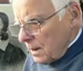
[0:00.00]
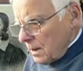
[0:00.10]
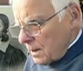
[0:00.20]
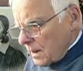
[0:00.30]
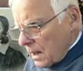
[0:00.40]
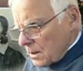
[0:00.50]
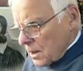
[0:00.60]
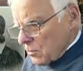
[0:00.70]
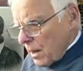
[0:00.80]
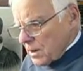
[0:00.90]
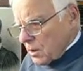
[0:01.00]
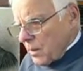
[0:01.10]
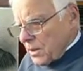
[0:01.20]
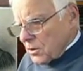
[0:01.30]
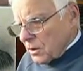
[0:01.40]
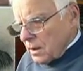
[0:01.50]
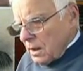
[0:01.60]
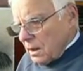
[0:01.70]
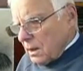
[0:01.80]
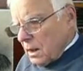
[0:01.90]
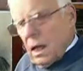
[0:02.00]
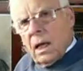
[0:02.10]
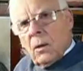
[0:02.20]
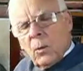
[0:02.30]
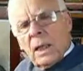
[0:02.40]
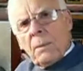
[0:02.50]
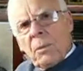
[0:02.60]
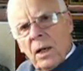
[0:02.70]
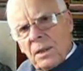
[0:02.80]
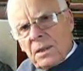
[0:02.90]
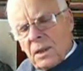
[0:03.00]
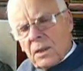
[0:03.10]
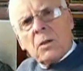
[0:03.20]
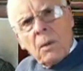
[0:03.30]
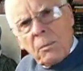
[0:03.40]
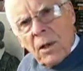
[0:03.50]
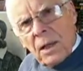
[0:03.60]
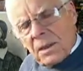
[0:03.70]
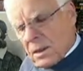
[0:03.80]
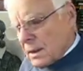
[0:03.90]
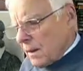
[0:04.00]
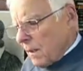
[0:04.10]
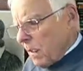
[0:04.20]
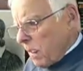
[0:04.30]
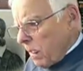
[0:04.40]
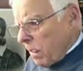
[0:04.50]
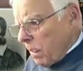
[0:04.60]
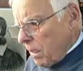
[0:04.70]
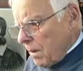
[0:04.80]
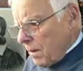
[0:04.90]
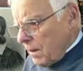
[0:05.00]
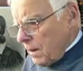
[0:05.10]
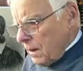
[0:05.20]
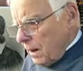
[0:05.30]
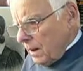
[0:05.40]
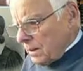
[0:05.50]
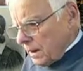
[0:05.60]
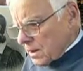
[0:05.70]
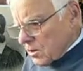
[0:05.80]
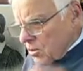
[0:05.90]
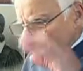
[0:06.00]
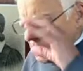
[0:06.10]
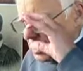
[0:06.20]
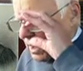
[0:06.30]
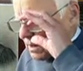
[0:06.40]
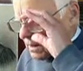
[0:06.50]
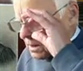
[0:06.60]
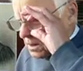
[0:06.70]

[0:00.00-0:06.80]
Now that does raise a question. Uh, are we oppressed? Are you oppressed? I think it's true to say that